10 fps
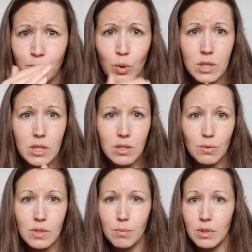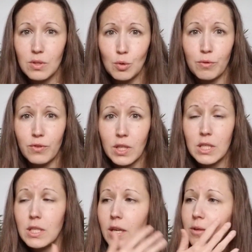voice is doing something super funky
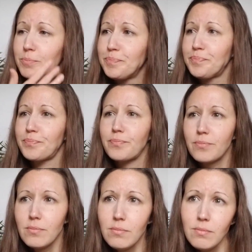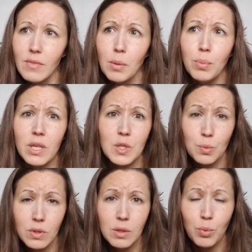today. But it's
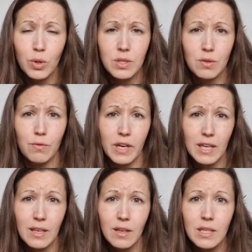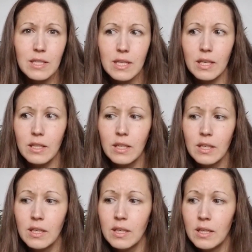really important to recognize that
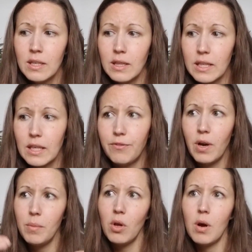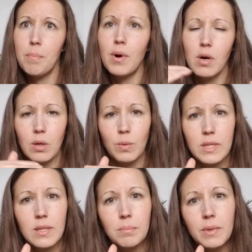like if I'm not on par with
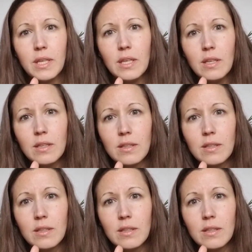somebody,